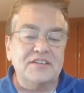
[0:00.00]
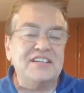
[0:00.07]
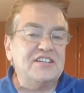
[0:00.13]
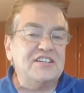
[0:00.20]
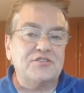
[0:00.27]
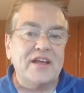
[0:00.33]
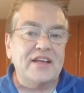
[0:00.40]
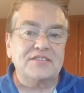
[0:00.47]

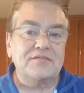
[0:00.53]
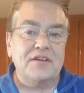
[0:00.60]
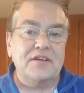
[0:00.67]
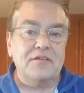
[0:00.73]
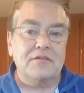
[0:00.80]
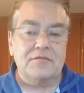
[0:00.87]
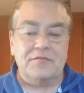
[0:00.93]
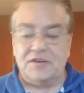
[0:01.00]
Tea tree has a
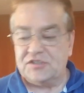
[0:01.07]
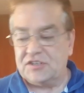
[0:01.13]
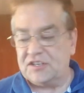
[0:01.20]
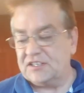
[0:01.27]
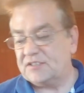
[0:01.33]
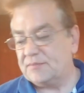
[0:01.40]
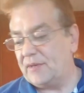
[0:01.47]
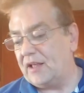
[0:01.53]
very
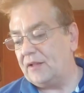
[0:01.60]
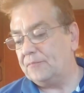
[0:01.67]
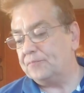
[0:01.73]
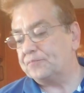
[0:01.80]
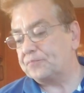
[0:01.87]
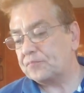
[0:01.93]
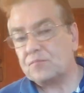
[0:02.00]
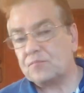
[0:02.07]
refreshing smell.
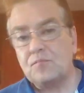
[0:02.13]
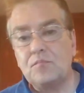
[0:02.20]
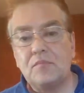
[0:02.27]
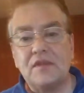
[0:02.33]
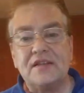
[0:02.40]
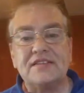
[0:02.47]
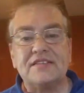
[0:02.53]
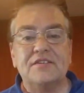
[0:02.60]

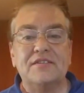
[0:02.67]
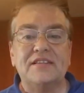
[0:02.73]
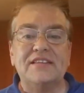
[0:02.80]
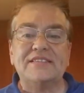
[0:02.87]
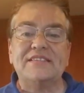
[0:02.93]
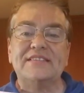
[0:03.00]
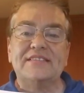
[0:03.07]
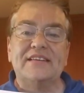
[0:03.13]
So
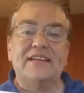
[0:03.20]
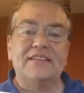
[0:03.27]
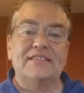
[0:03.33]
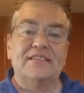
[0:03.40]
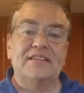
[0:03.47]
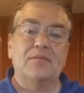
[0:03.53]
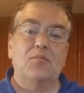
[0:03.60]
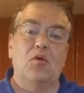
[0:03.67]
this is it.
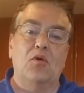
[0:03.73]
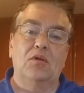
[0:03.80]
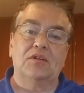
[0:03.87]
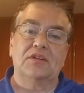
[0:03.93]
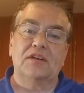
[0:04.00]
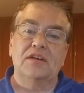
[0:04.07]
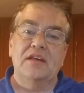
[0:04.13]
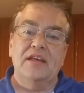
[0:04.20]
It's in the
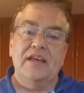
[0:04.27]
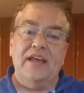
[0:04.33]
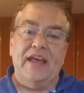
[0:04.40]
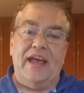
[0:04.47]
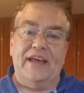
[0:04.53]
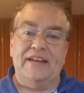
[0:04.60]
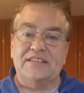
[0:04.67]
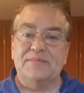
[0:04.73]
mold,
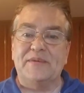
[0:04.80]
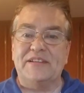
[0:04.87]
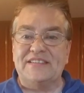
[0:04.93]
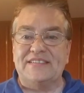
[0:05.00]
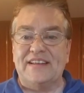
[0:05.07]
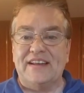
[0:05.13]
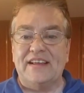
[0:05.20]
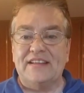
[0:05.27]
and it's been
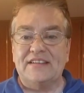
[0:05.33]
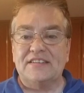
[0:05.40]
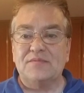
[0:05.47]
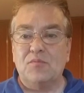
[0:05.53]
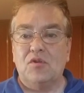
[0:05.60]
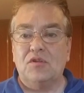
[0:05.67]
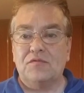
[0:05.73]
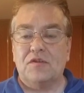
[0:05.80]
sitting in
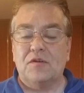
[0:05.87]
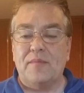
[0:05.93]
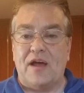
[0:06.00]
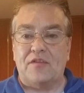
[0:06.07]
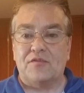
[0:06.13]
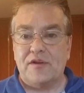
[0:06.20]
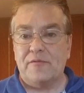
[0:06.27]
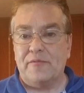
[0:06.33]
this mold for
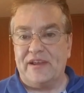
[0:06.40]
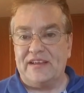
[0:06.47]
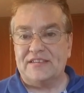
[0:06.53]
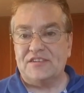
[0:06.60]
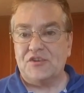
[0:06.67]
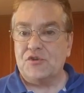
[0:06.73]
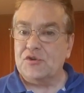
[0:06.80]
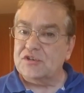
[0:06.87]
about 3
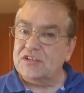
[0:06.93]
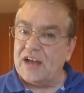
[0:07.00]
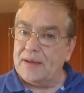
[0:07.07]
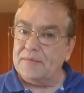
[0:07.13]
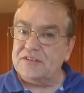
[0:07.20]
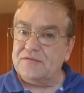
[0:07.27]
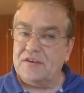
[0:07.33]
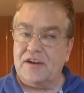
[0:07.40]
weeks. Cure
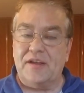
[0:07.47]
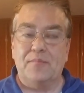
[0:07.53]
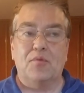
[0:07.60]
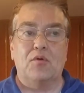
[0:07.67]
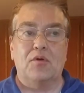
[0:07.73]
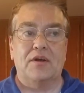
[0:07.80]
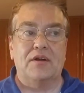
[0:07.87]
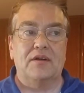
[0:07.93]
time is very
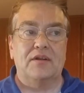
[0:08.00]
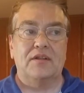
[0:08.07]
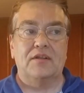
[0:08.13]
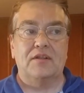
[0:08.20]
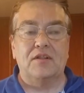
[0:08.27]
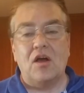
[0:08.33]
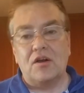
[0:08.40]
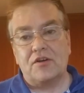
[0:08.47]
important.
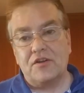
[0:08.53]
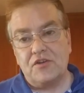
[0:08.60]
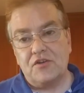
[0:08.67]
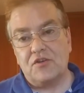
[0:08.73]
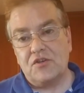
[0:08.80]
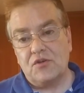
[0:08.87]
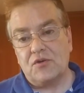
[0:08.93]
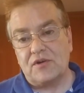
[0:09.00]
The longer
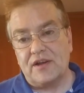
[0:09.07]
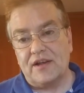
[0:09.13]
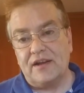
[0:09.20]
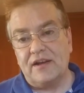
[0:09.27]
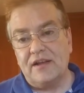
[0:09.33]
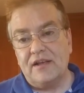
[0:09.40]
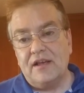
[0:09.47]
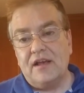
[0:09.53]
you cure
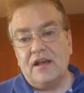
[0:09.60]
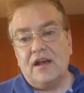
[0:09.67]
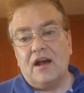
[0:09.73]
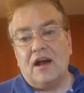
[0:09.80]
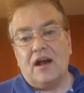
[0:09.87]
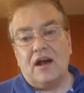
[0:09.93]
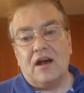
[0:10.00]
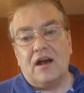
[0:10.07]
it,
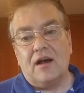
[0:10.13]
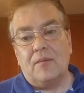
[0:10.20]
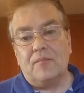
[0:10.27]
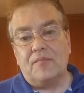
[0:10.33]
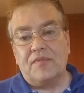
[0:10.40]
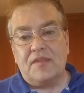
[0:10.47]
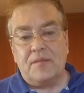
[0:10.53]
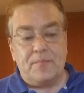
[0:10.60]

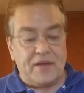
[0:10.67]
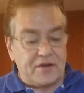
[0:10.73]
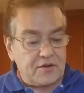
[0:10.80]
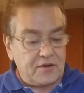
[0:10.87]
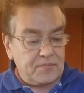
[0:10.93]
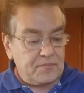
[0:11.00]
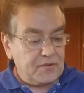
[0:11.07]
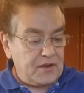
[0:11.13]
the
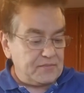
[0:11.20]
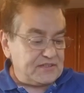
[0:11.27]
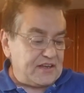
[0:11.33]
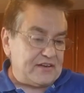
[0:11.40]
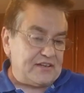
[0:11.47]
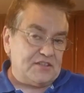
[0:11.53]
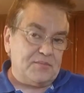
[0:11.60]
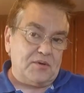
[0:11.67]
better it comes
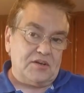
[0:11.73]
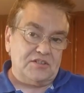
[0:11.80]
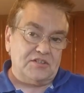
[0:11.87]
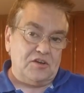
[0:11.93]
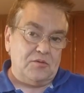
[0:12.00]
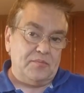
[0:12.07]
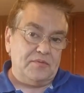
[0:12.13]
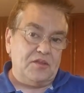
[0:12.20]
out as a bar of
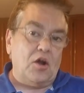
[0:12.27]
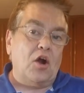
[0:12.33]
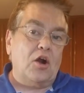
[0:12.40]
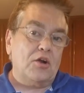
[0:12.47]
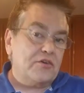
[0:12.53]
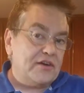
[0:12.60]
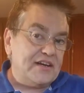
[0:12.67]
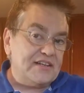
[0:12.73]
soap. The
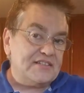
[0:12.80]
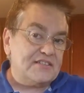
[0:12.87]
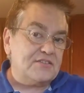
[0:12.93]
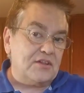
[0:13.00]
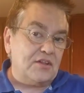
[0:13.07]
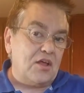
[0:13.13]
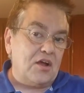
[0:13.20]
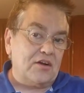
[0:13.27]
harder it is,
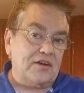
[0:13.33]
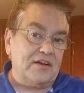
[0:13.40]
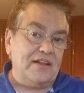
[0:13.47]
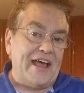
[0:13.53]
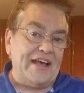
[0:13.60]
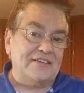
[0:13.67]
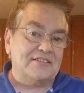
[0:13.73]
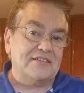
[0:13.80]
so the longer it
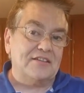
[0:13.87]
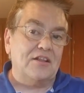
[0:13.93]
lasts.